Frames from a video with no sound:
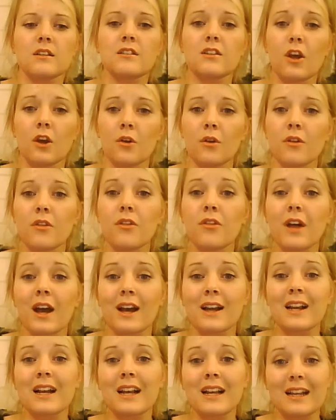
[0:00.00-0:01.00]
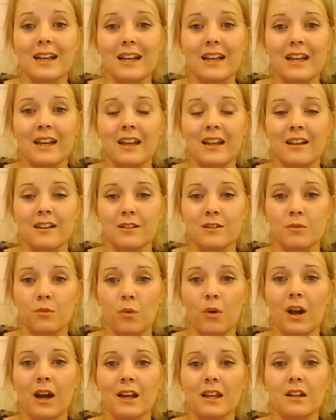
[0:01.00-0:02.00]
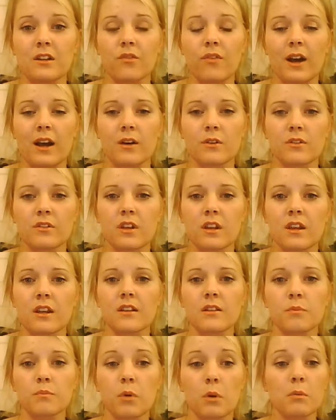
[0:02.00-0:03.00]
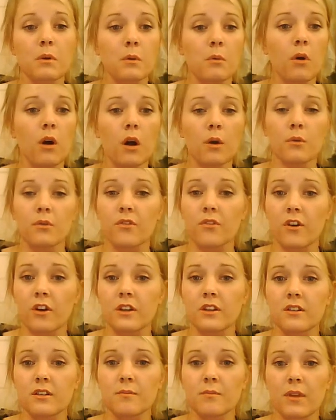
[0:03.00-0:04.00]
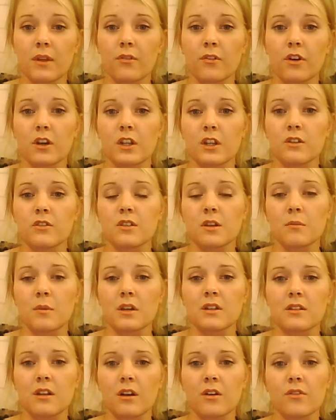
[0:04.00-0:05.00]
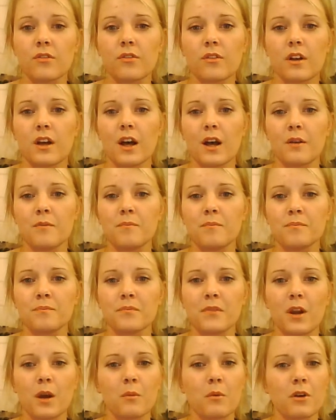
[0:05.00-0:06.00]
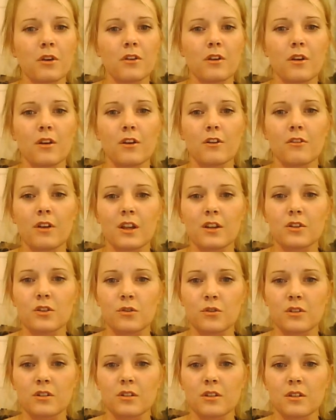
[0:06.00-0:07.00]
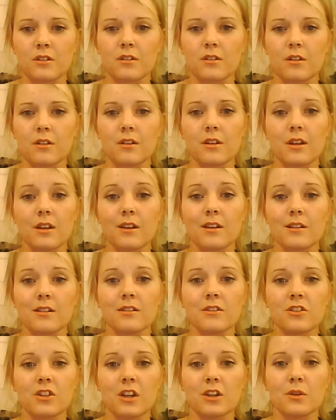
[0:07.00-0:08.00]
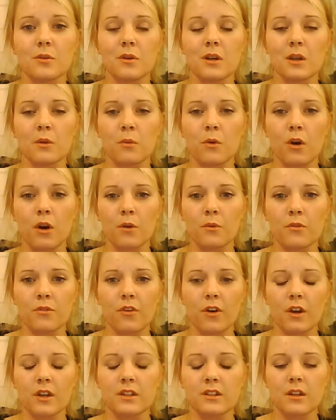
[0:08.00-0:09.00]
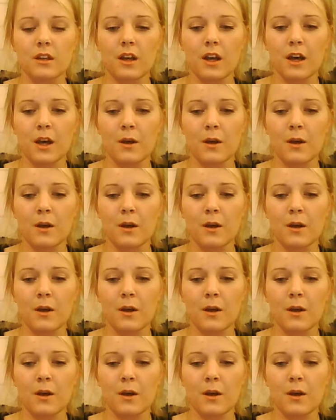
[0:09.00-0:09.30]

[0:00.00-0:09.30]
So that clearly is what Alex found, and it's probably what I would find if I used it myself. I'm under great assurances that it is genuinely what I would find.